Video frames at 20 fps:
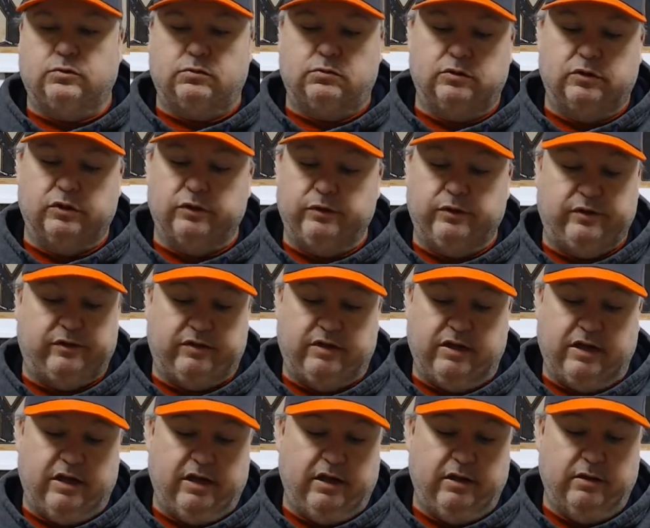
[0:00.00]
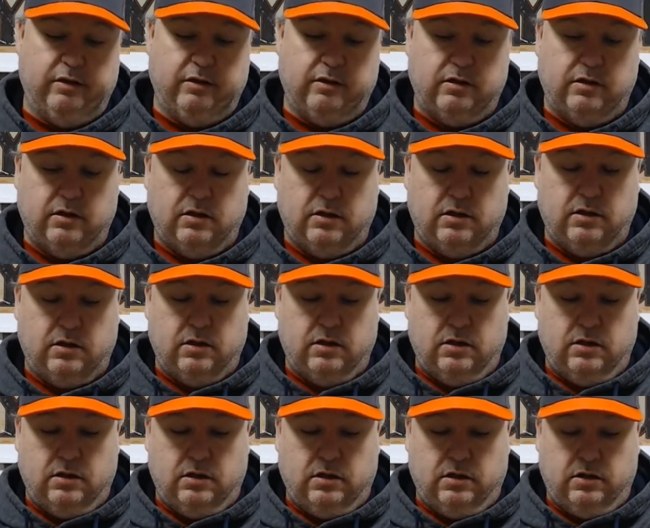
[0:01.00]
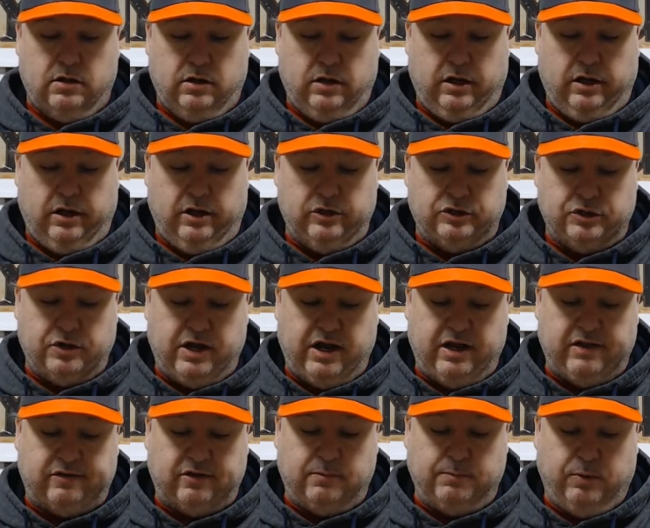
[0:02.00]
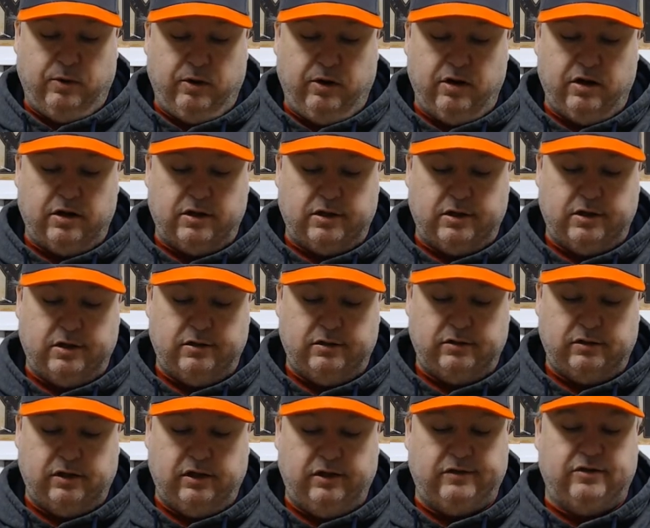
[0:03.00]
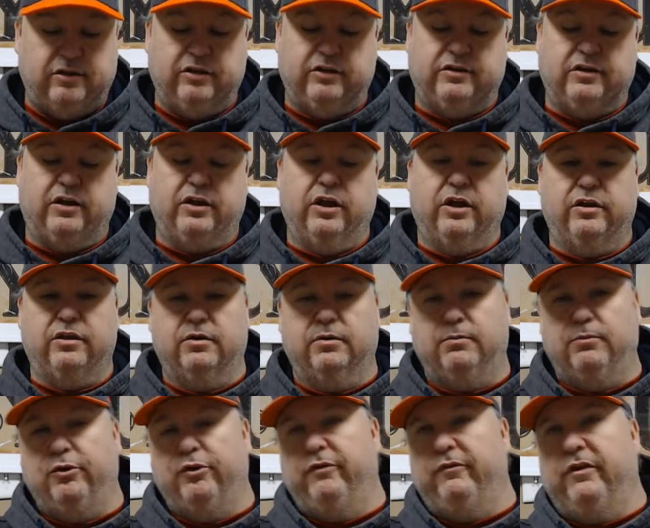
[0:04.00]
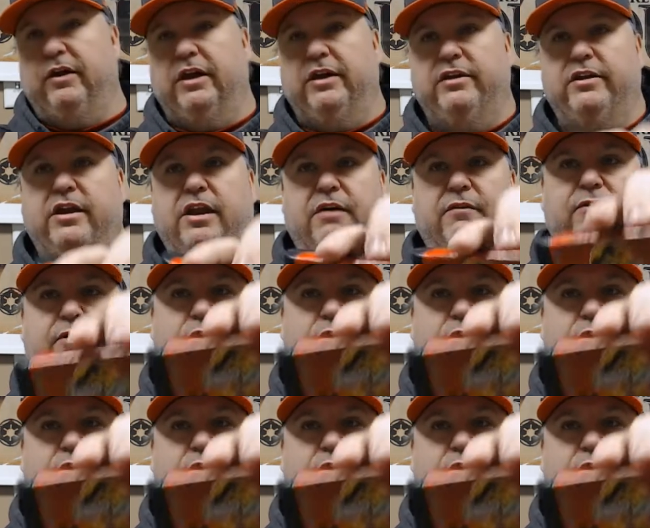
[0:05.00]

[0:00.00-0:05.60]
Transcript: to this day. Jurassic Park. This is another movie I never